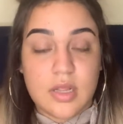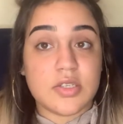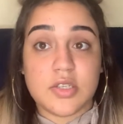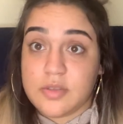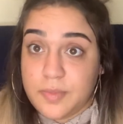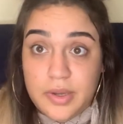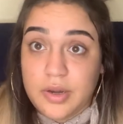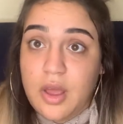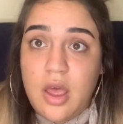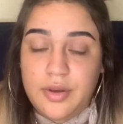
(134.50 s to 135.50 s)
just put it
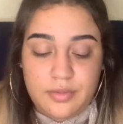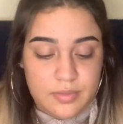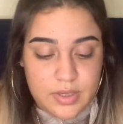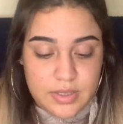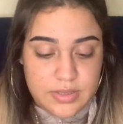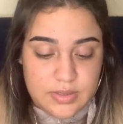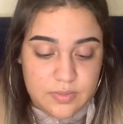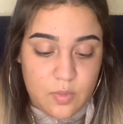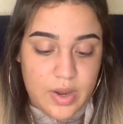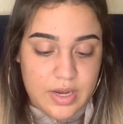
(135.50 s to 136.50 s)
on, because
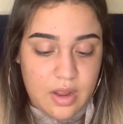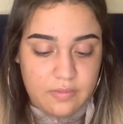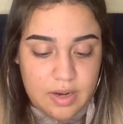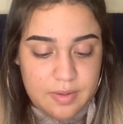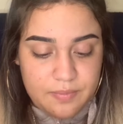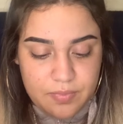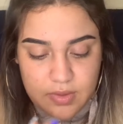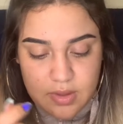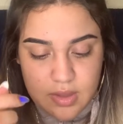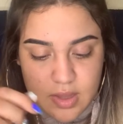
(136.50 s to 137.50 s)
why not, right?
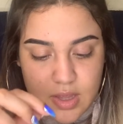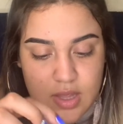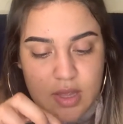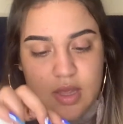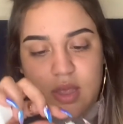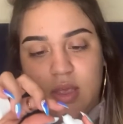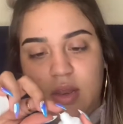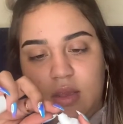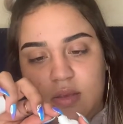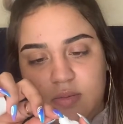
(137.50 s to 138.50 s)
And
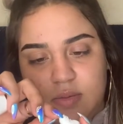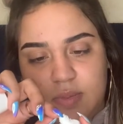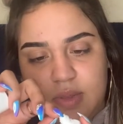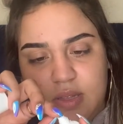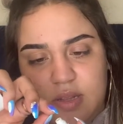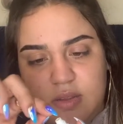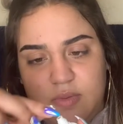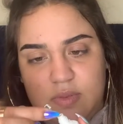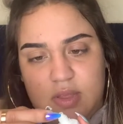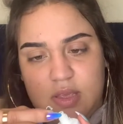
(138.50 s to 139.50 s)
it comes with the little
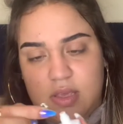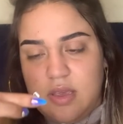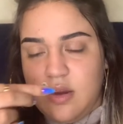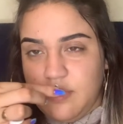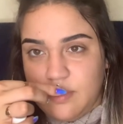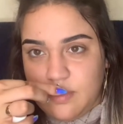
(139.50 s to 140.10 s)
thingy here.